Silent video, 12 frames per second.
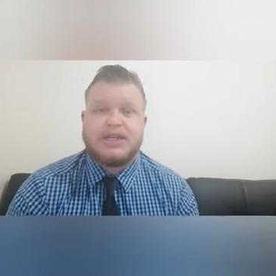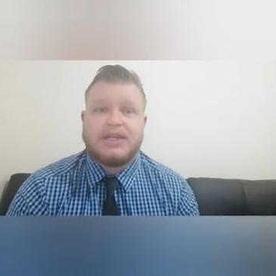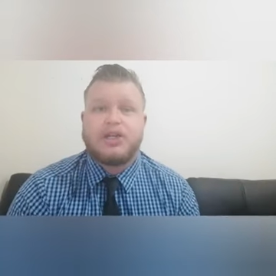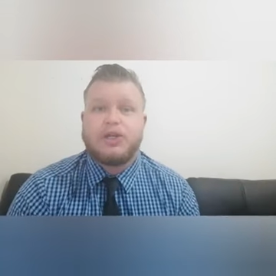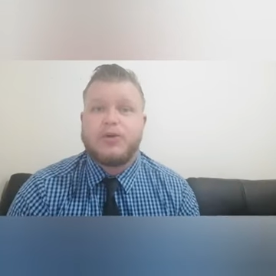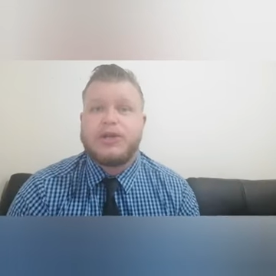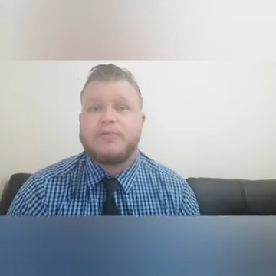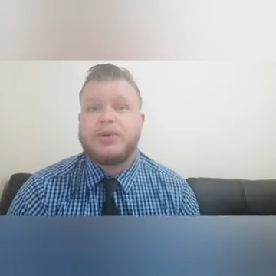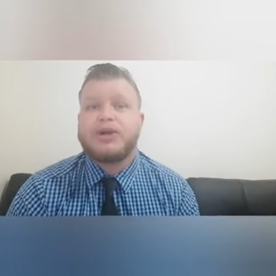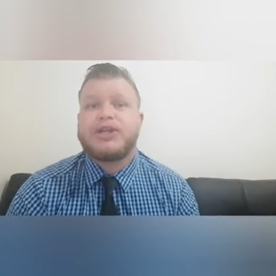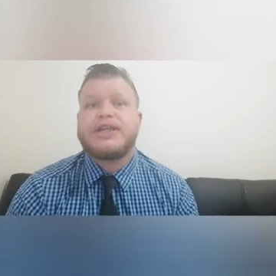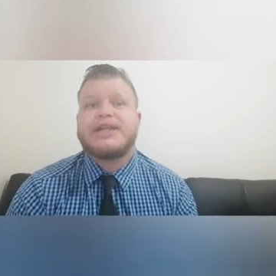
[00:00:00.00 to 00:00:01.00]
Lewy
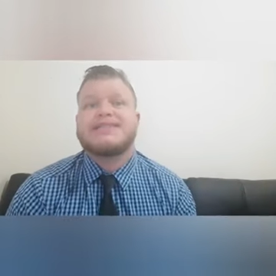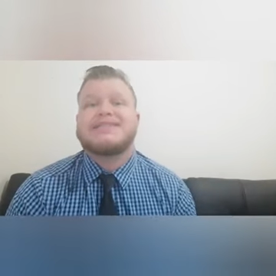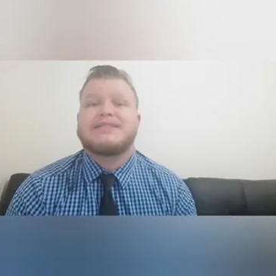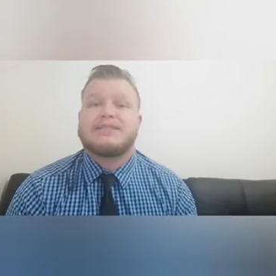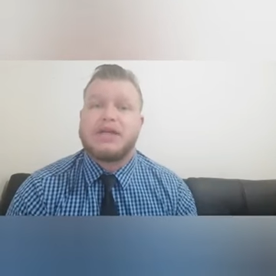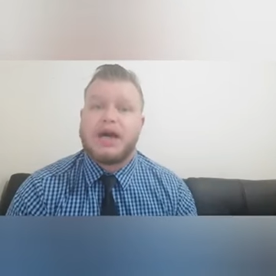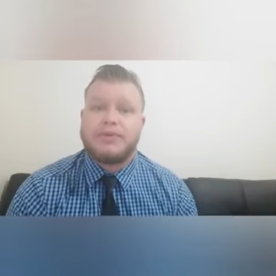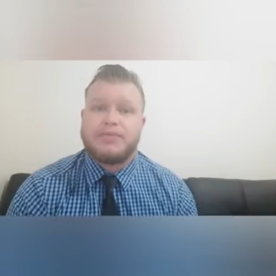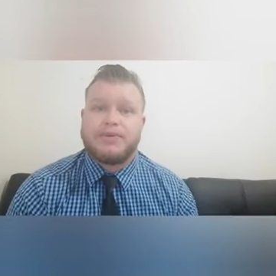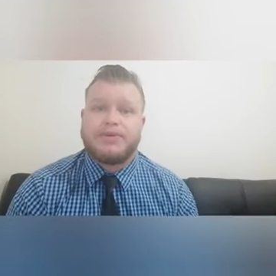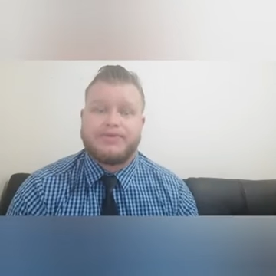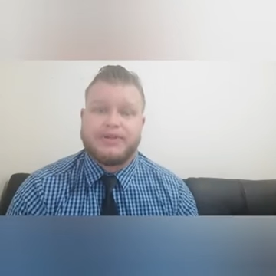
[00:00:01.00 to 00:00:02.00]
body is a
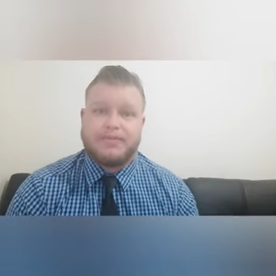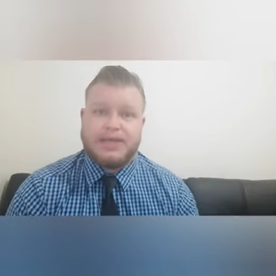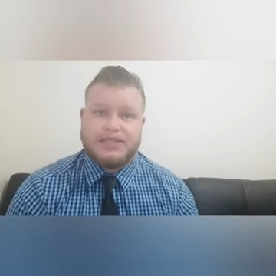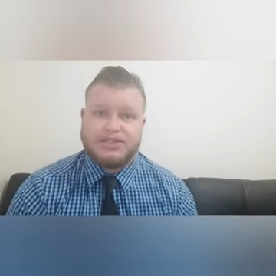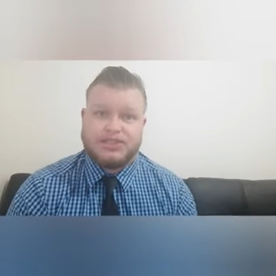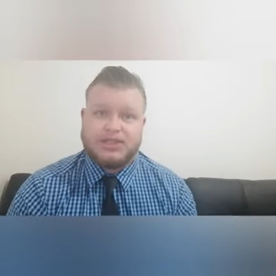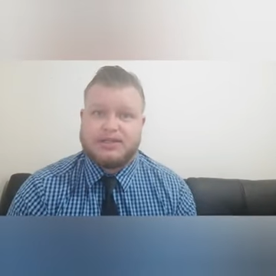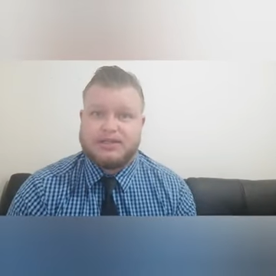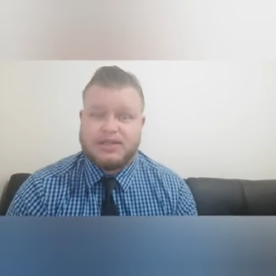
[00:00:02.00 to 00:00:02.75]
type of dementia.